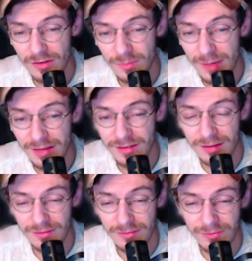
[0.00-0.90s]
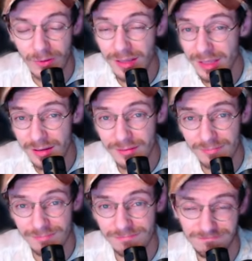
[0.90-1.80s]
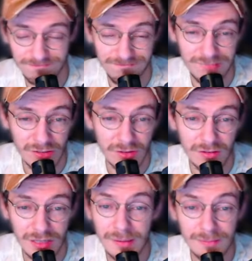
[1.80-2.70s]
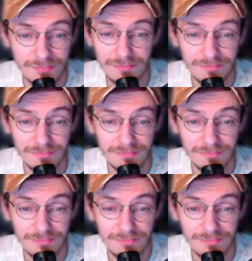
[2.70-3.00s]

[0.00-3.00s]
This means that Forkier is honestly